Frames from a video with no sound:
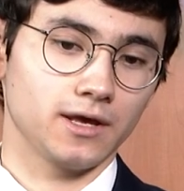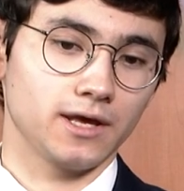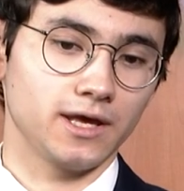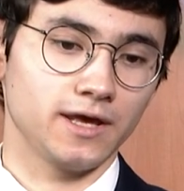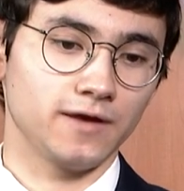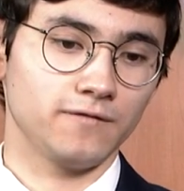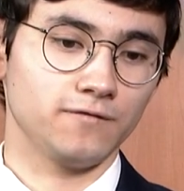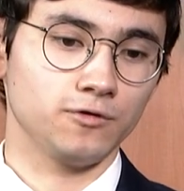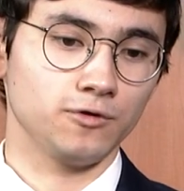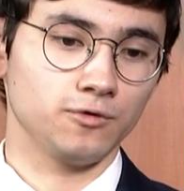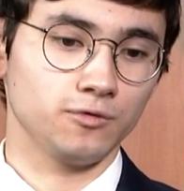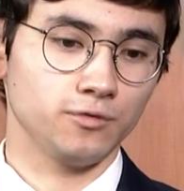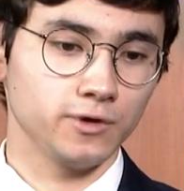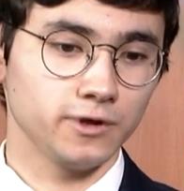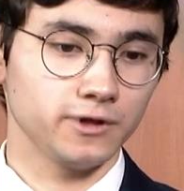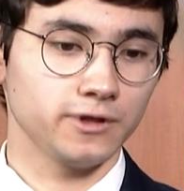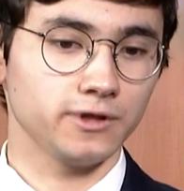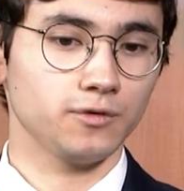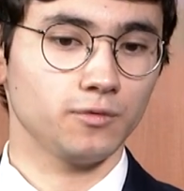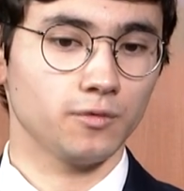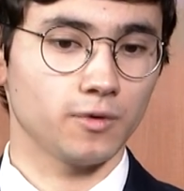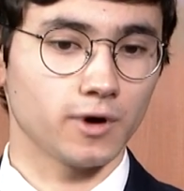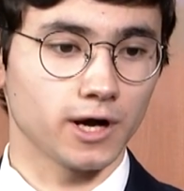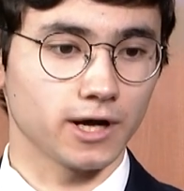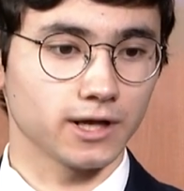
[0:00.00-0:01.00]
if you really
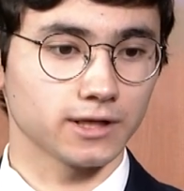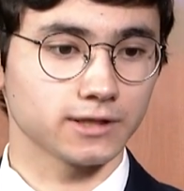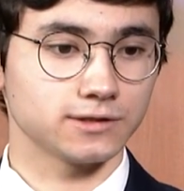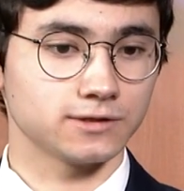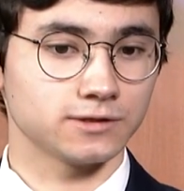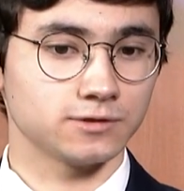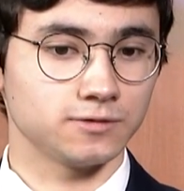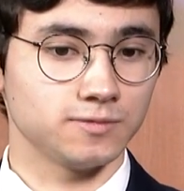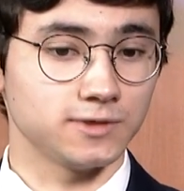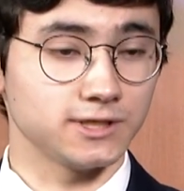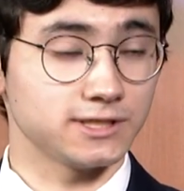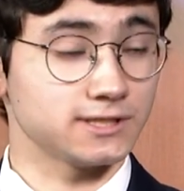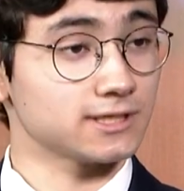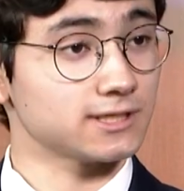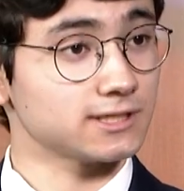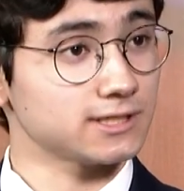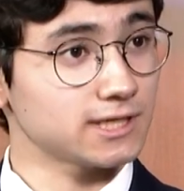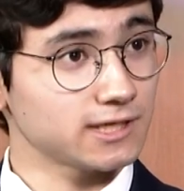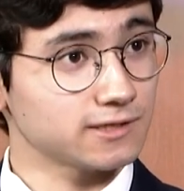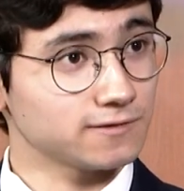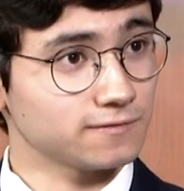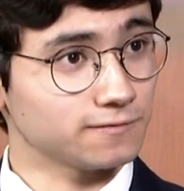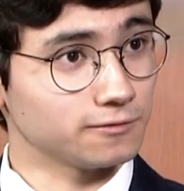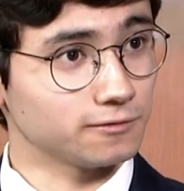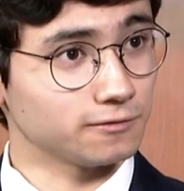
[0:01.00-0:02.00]
want to be
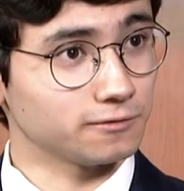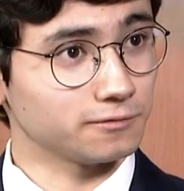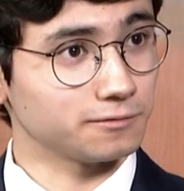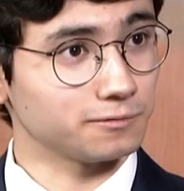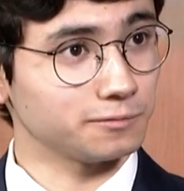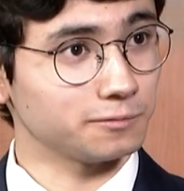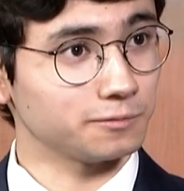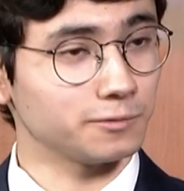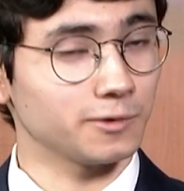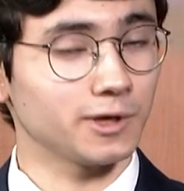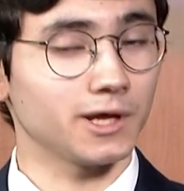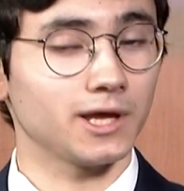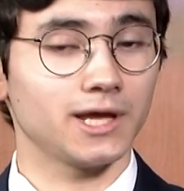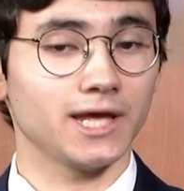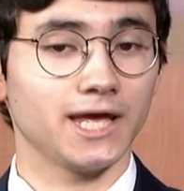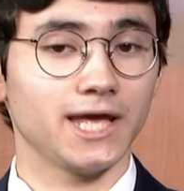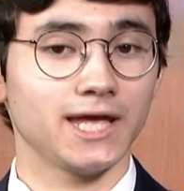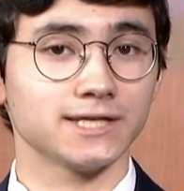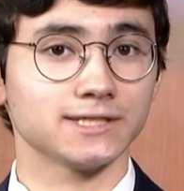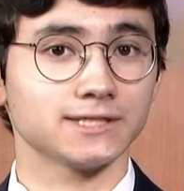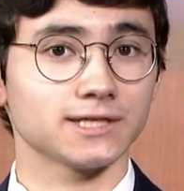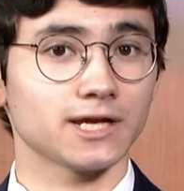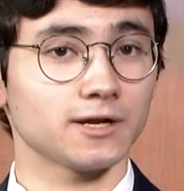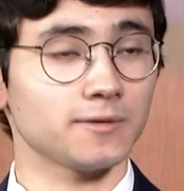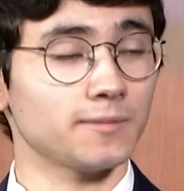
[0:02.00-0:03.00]
successful,
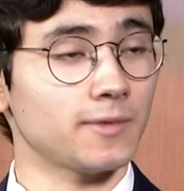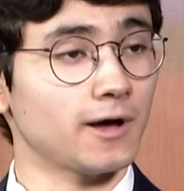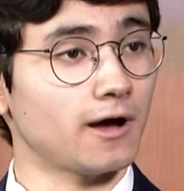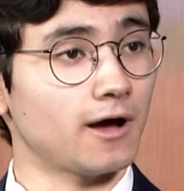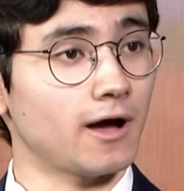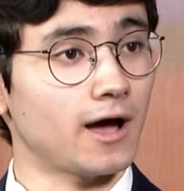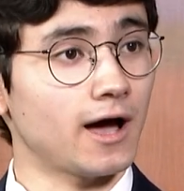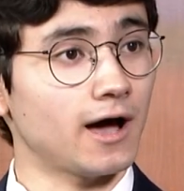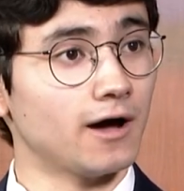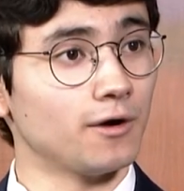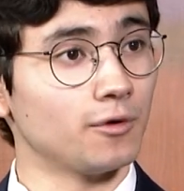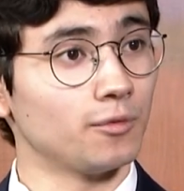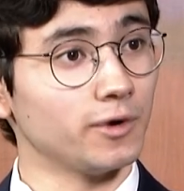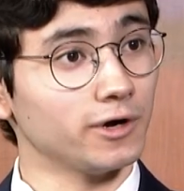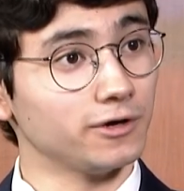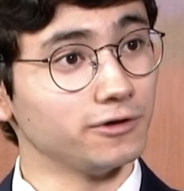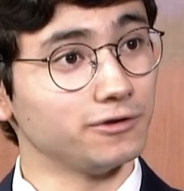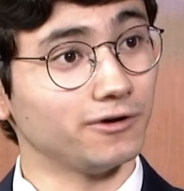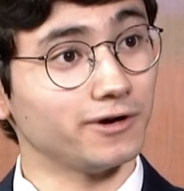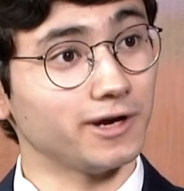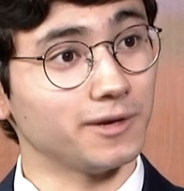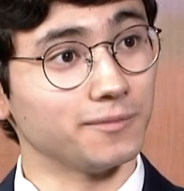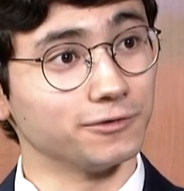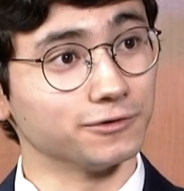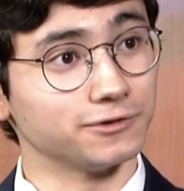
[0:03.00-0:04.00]
it's not about how well
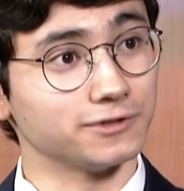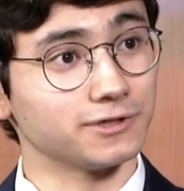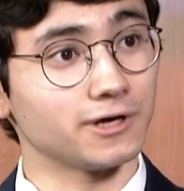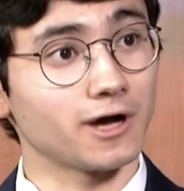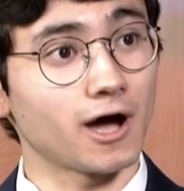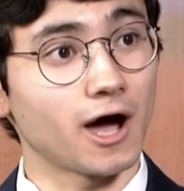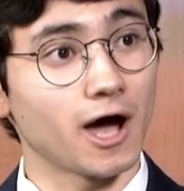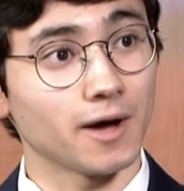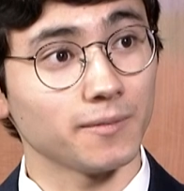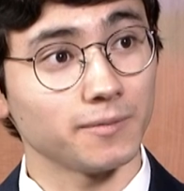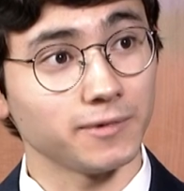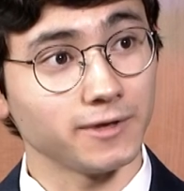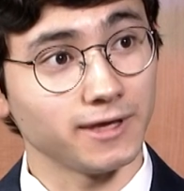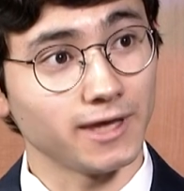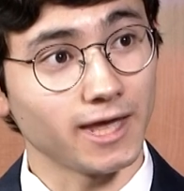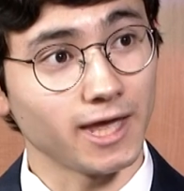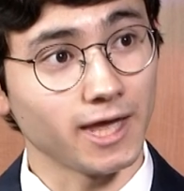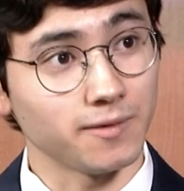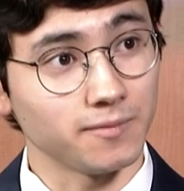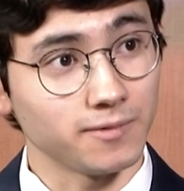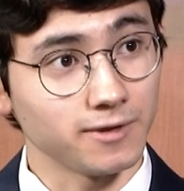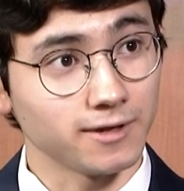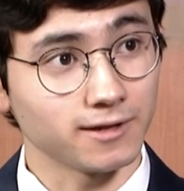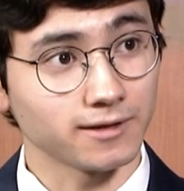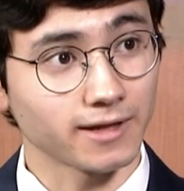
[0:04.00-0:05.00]
you're able to copy
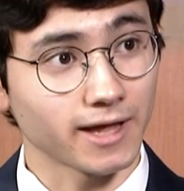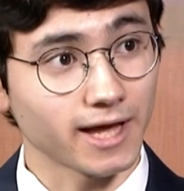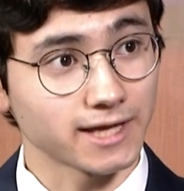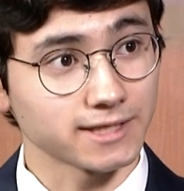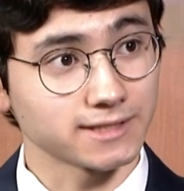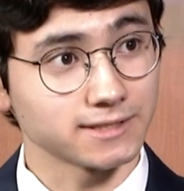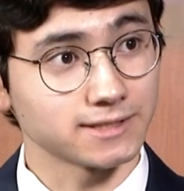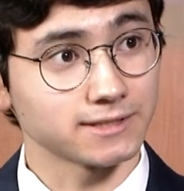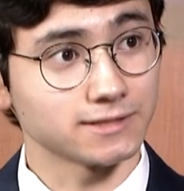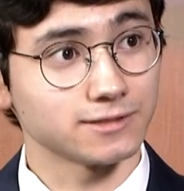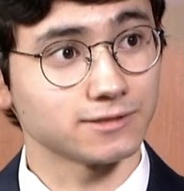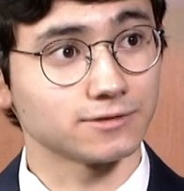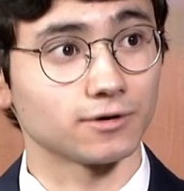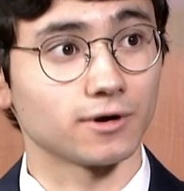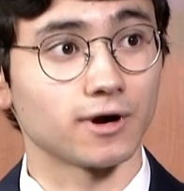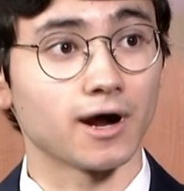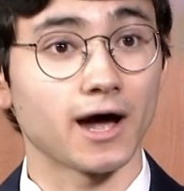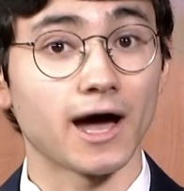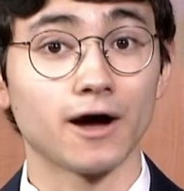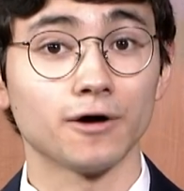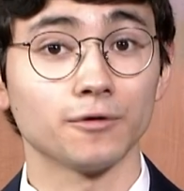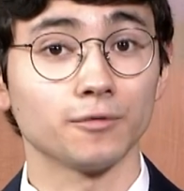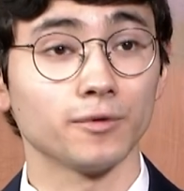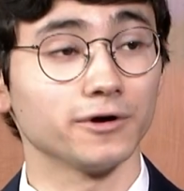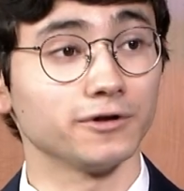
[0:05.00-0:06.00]
AP classes or
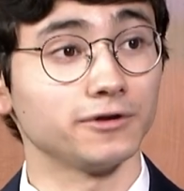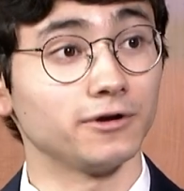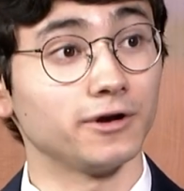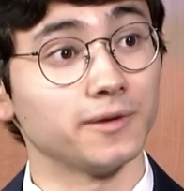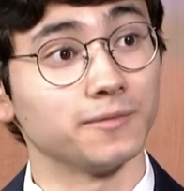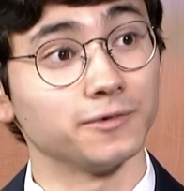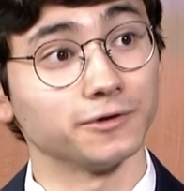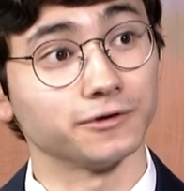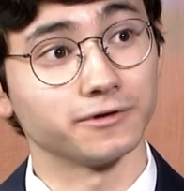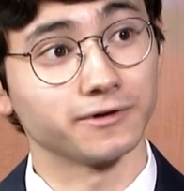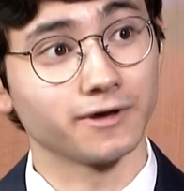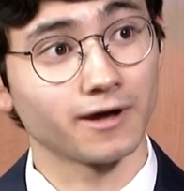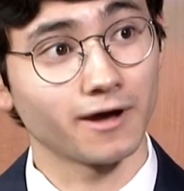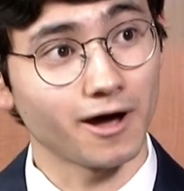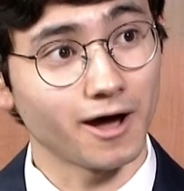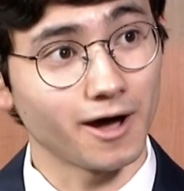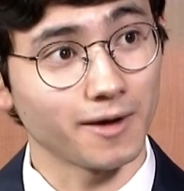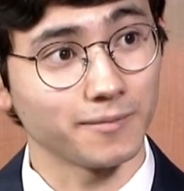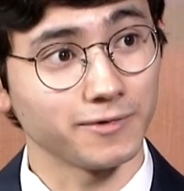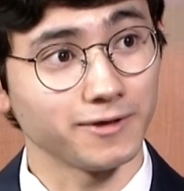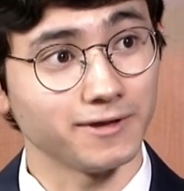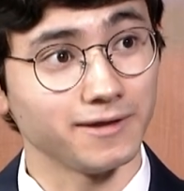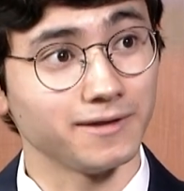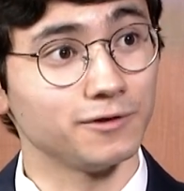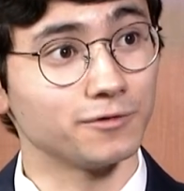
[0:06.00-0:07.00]
how well you're able to
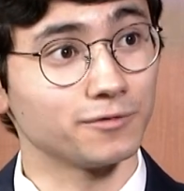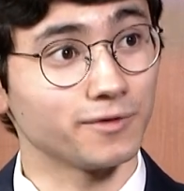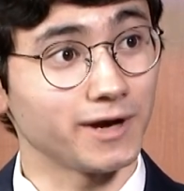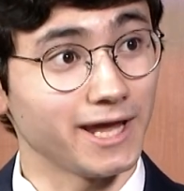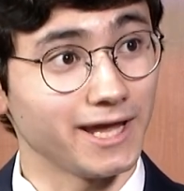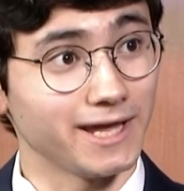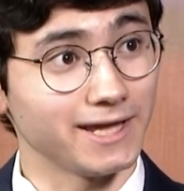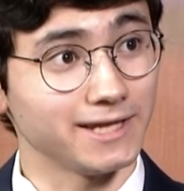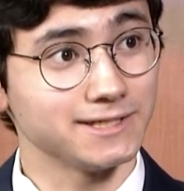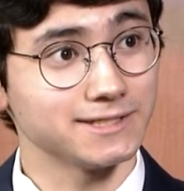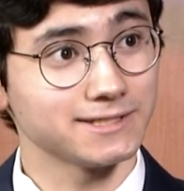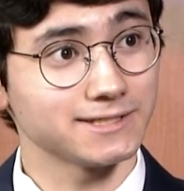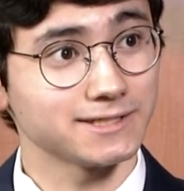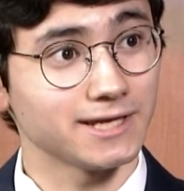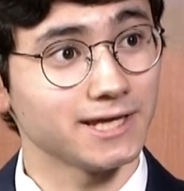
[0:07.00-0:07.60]
copy grades.